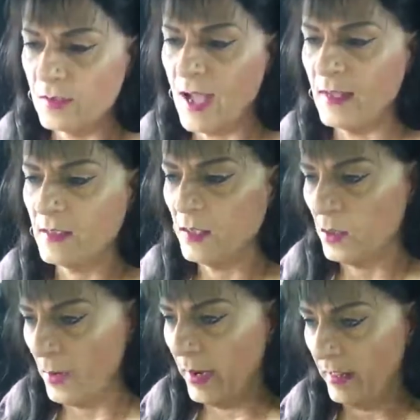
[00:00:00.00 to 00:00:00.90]
not to
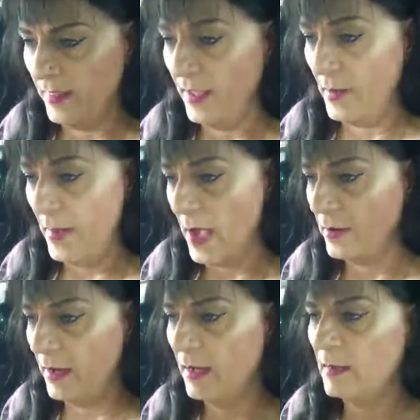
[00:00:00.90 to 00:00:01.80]
do anything
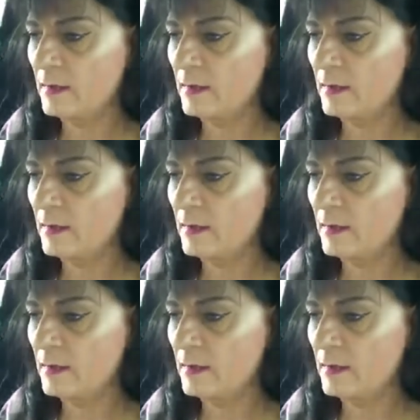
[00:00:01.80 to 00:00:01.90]
about it.